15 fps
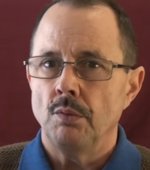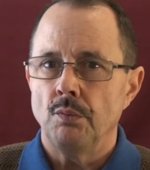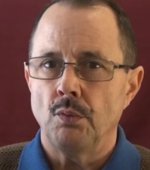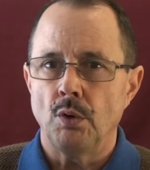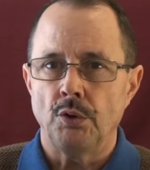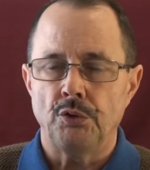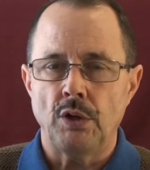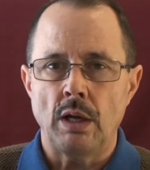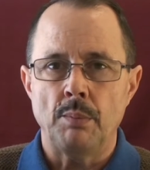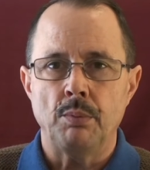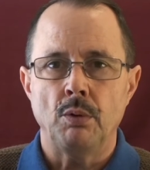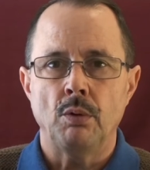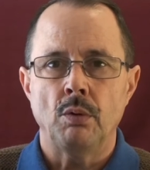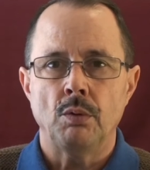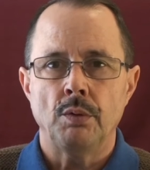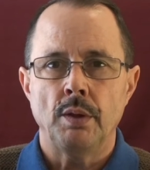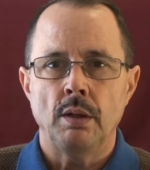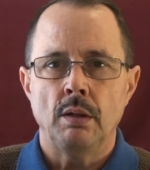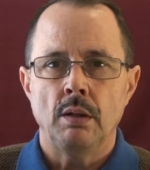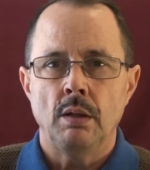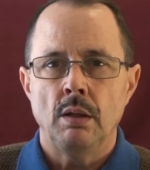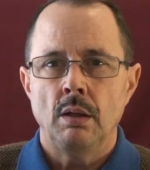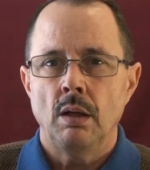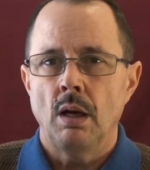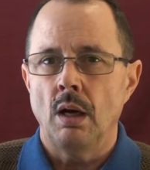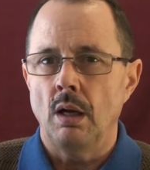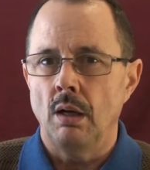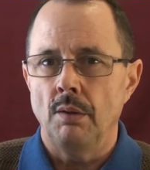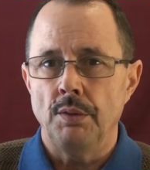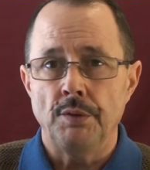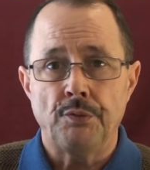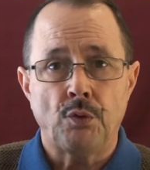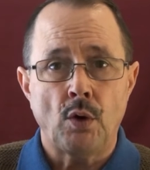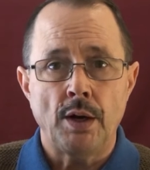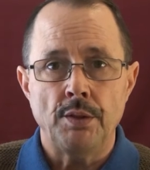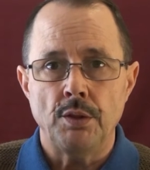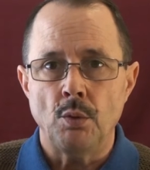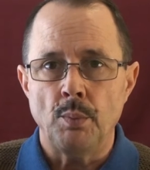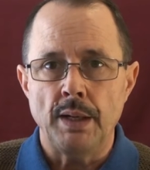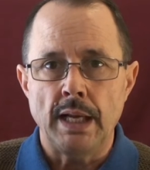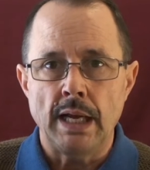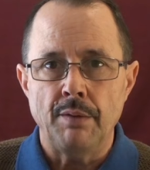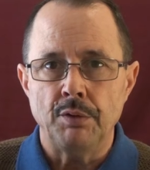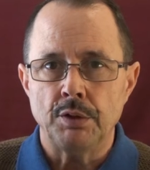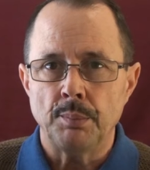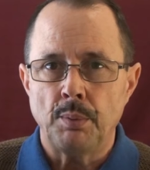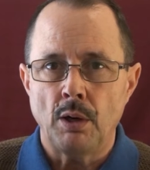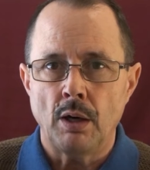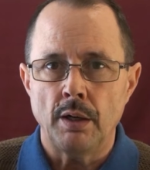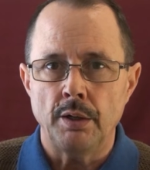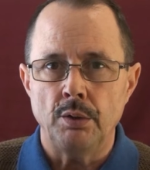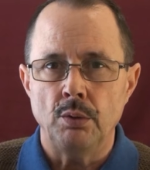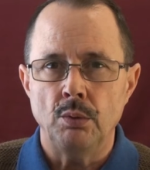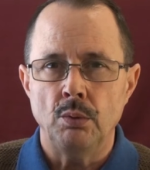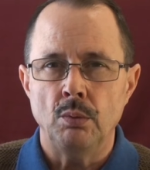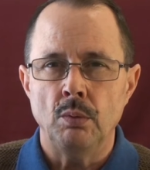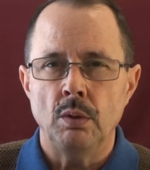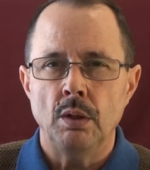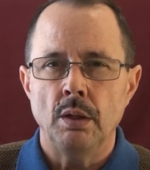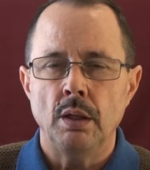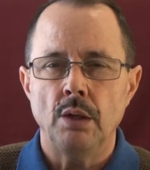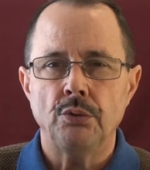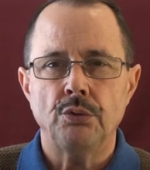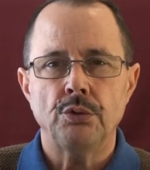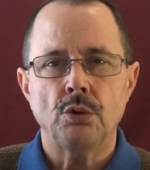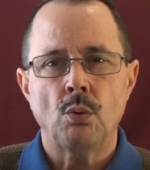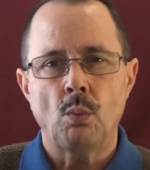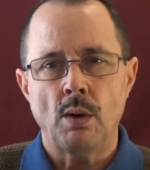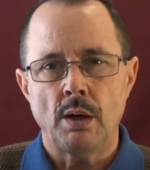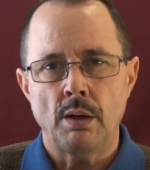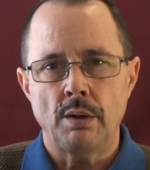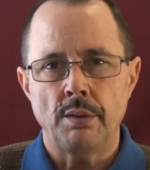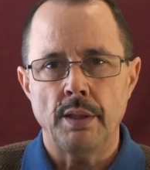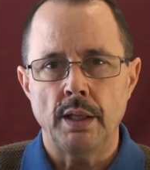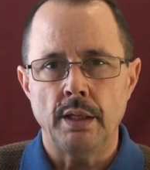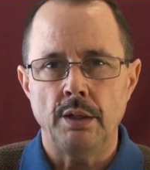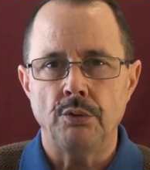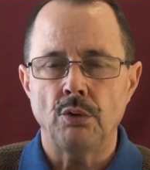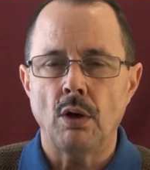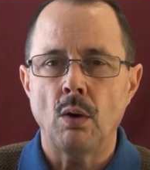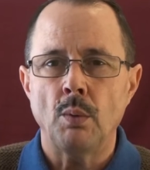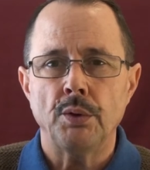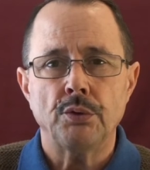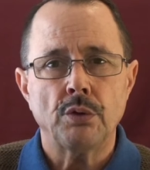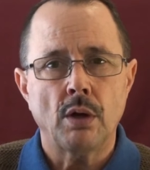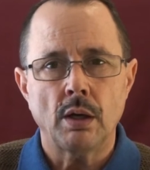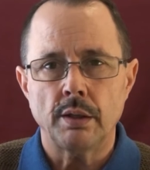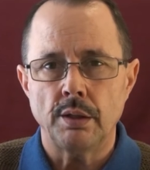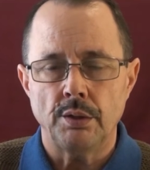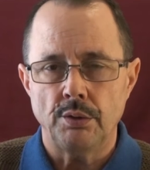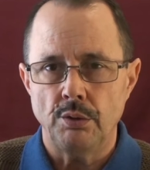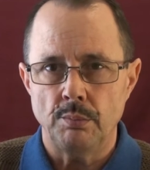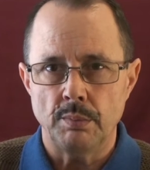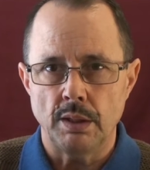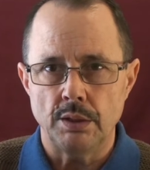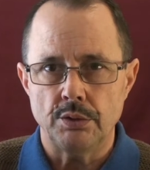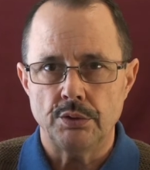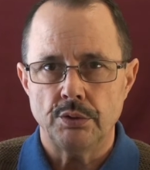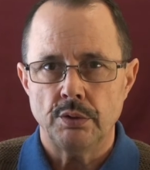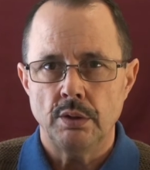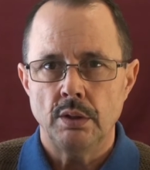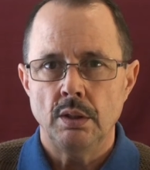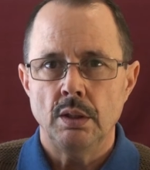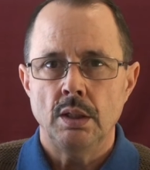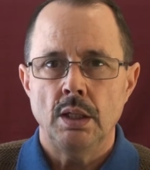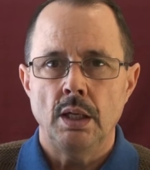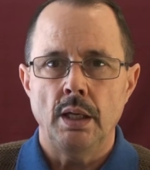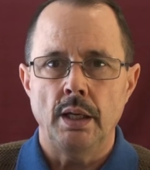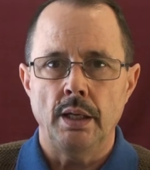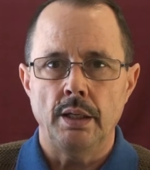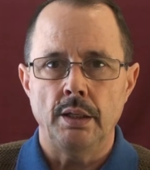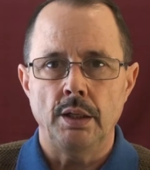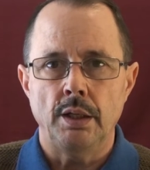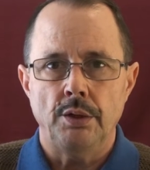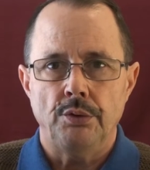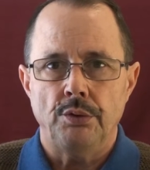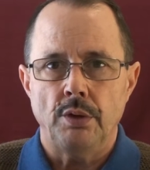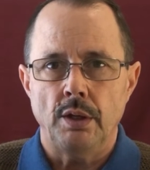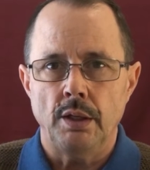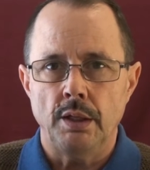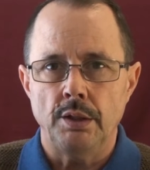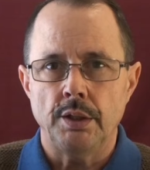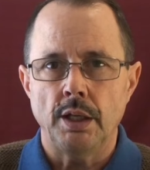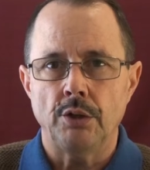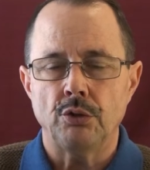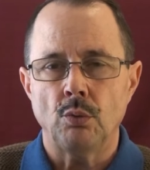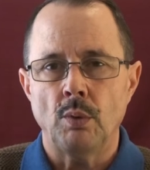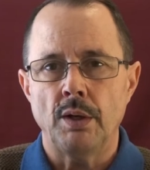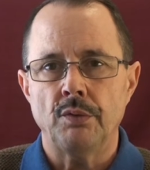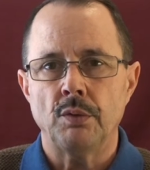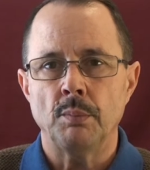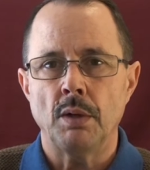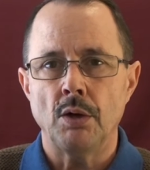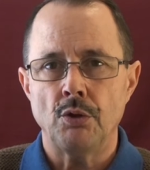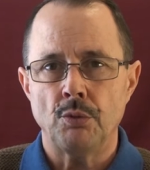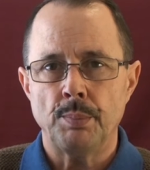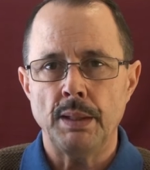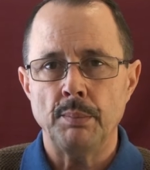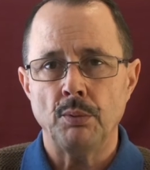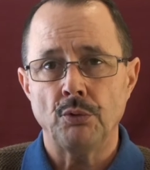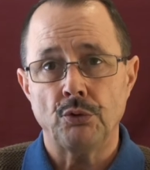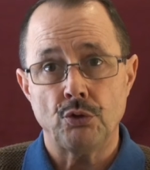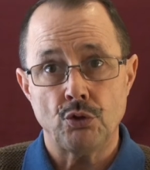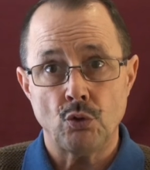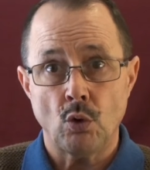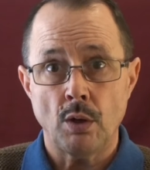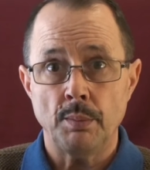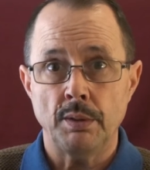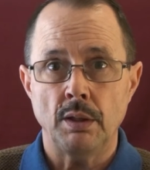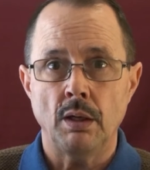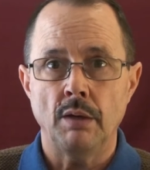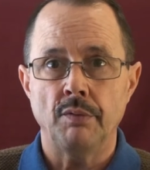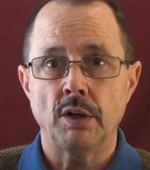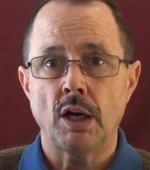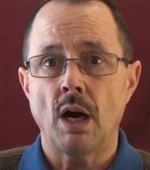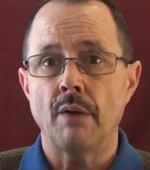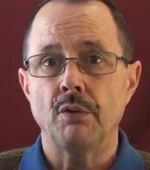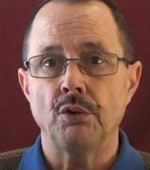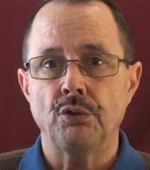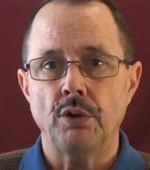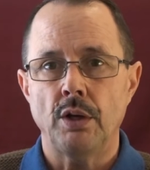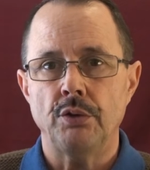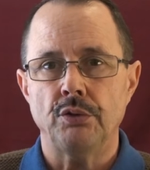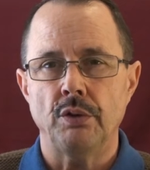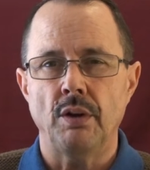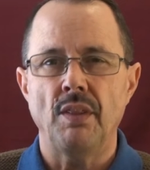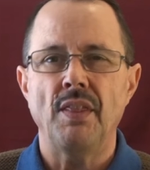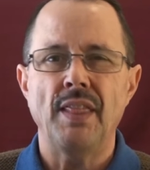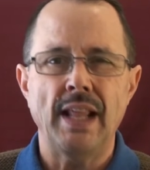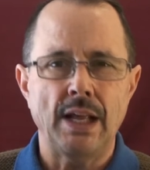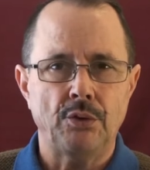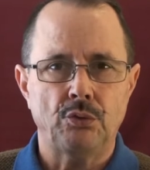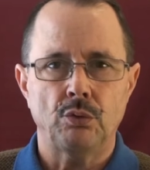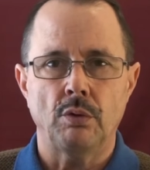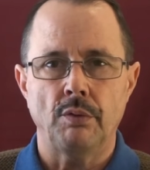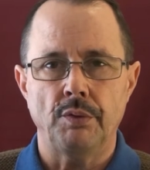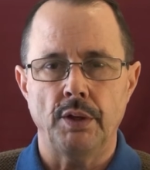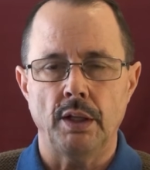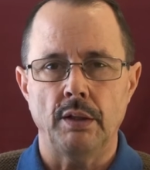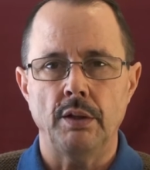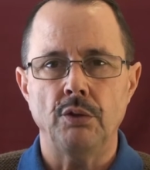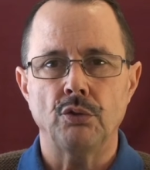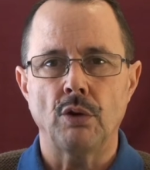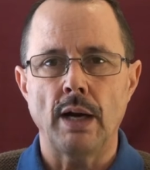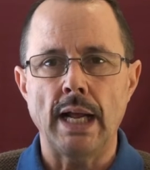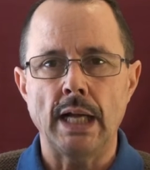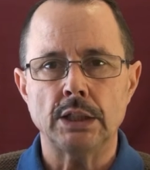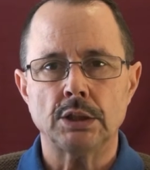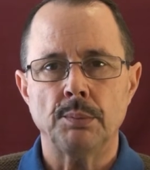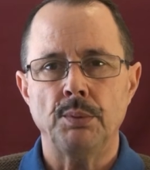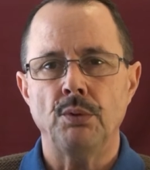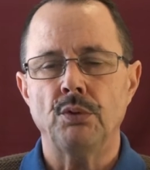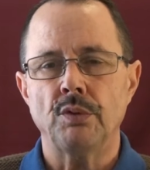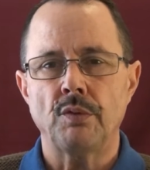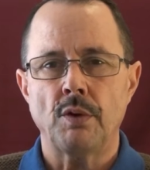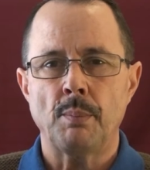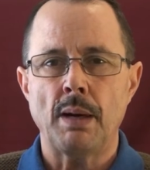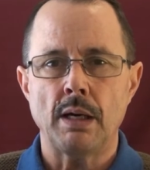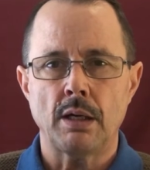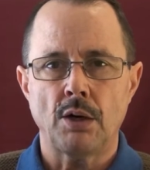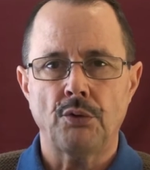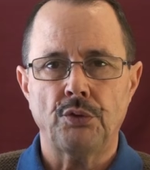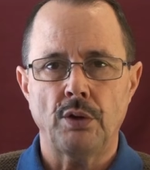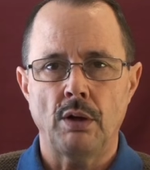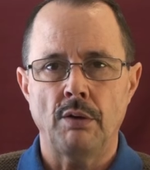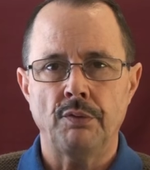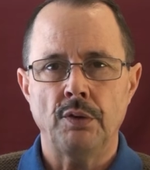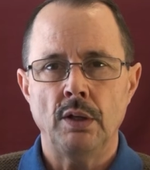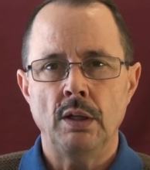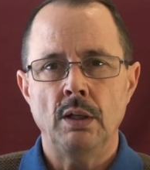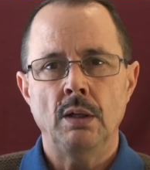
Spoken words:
For example, the friend that we have at the party who isn't aware that he's always talking too much and he takes away from other people's enjoyment of a conversation, that sort of thing. These are attributes about ourselves